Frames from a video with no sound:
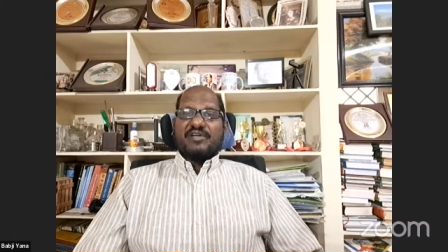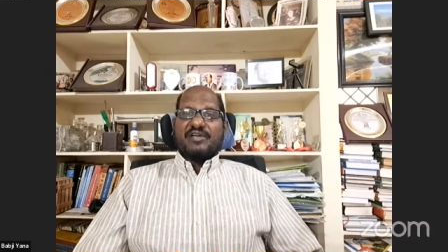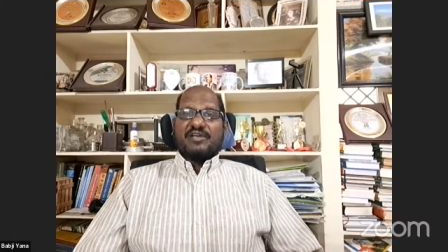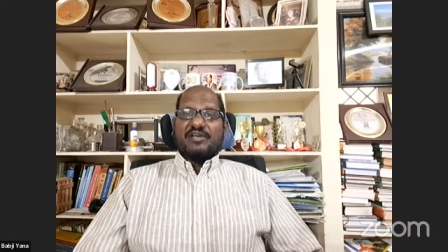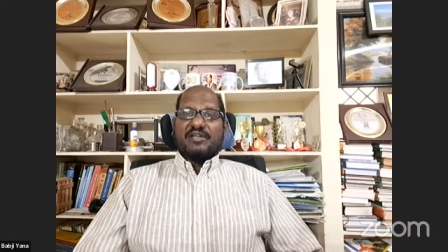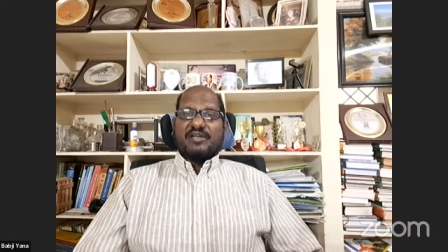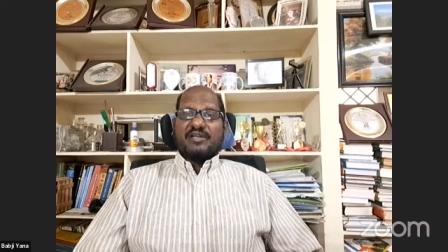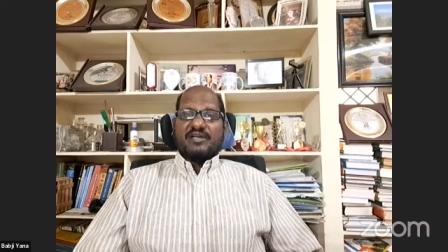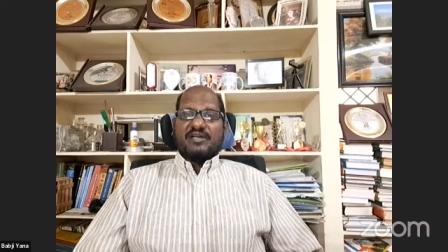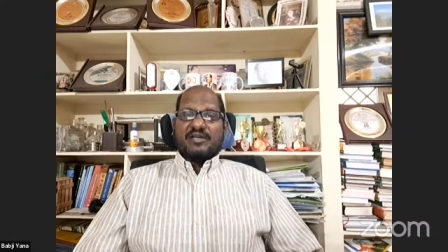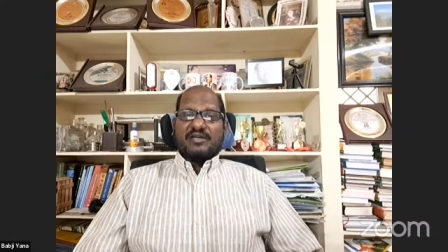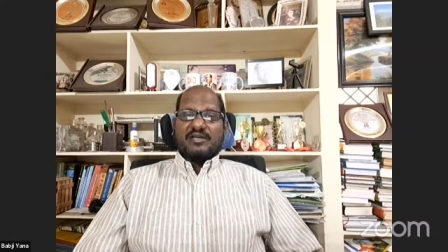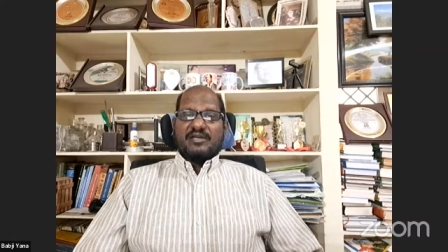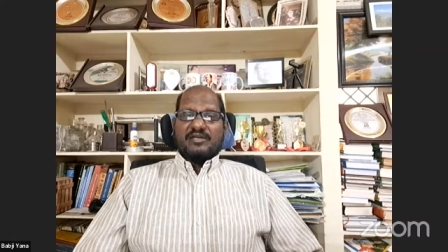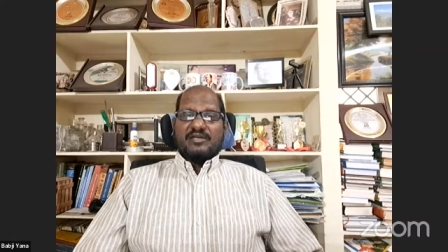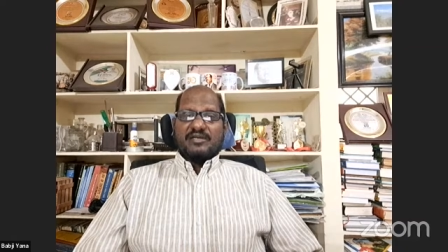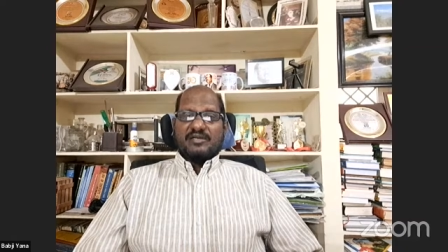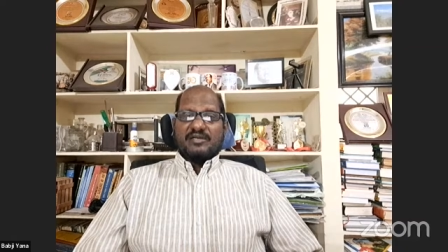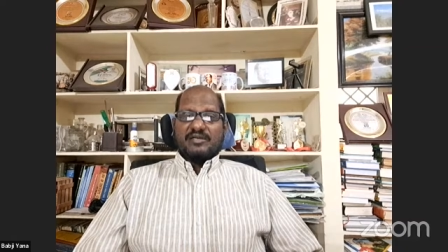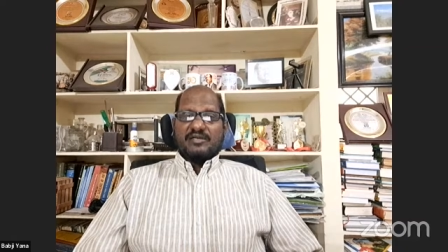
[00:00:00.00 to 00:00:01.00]
for
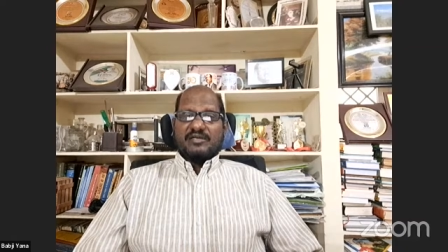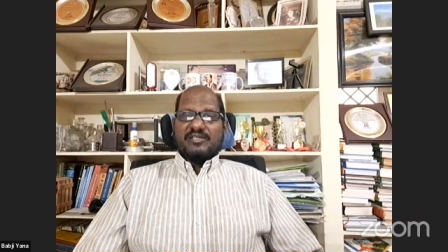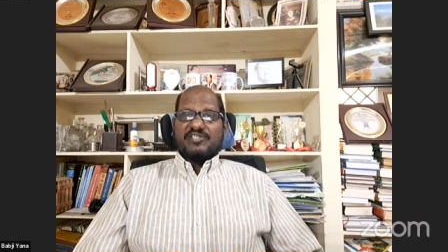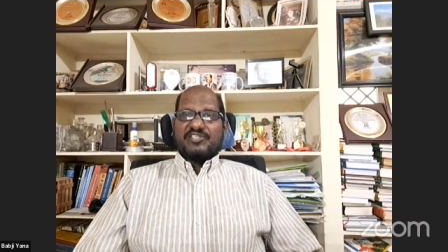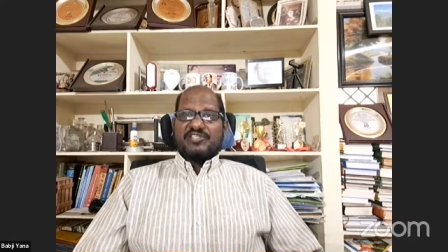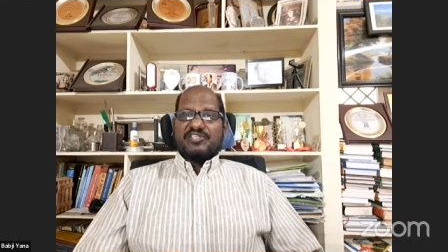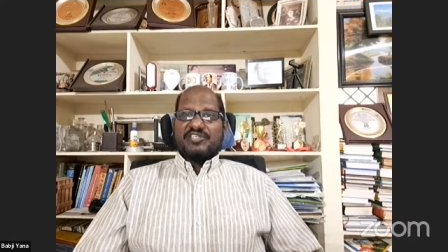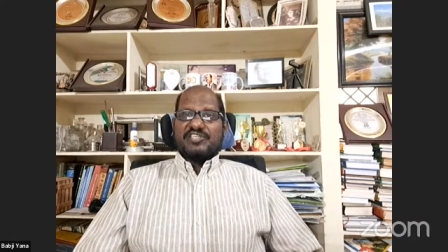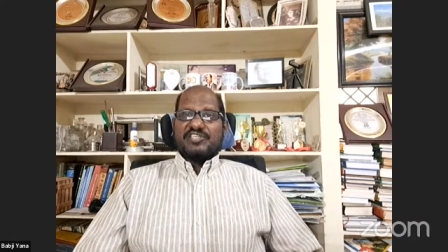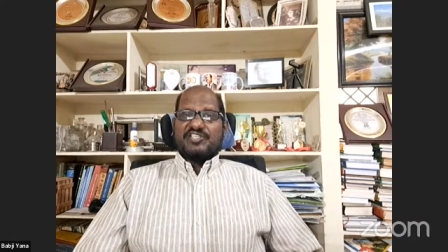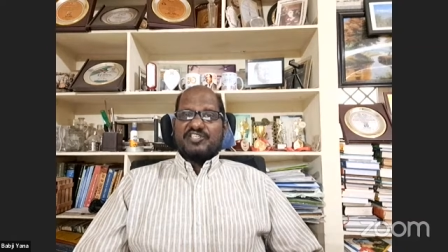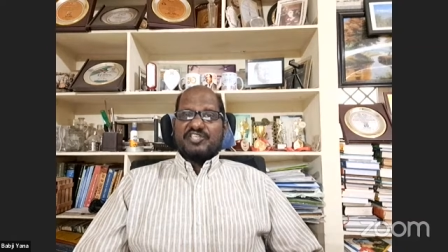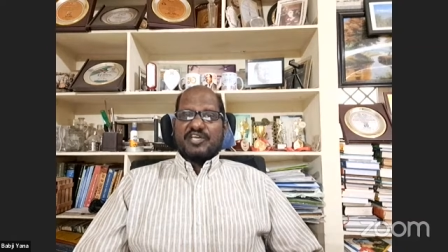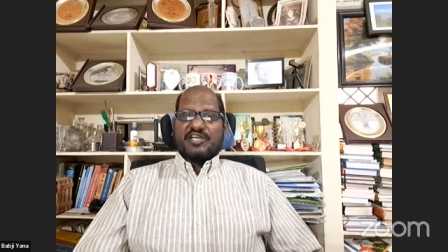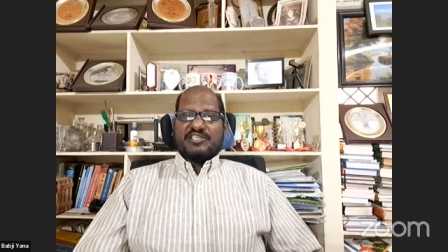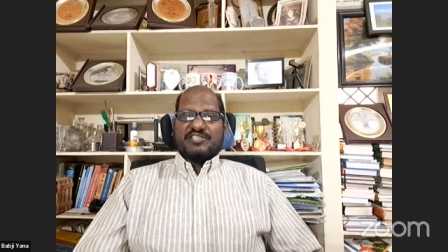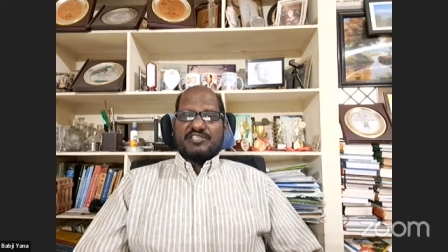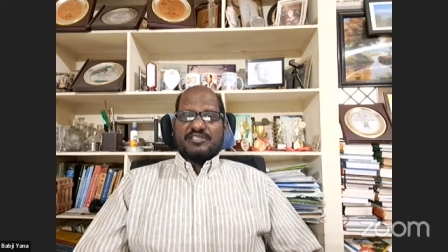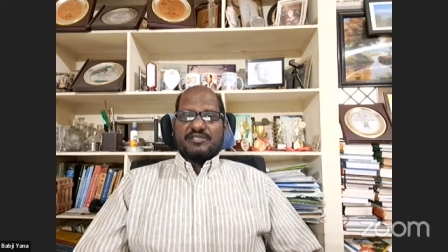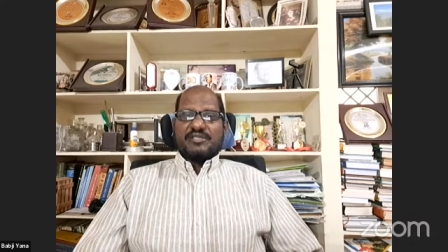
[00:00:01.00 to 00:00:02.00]
its
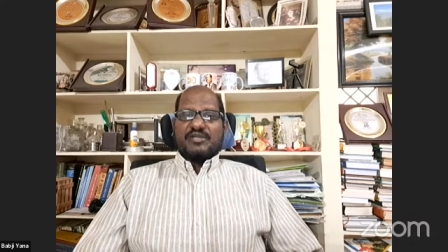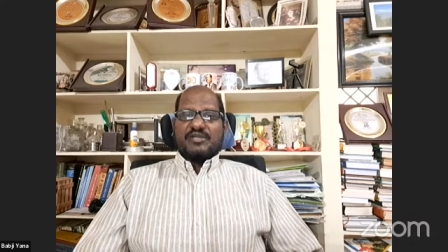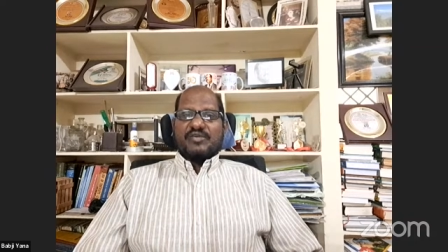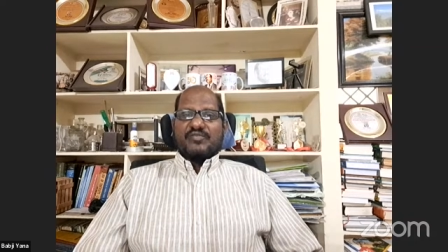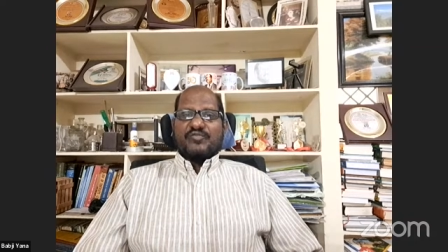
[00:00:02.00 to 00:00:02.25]
discharge.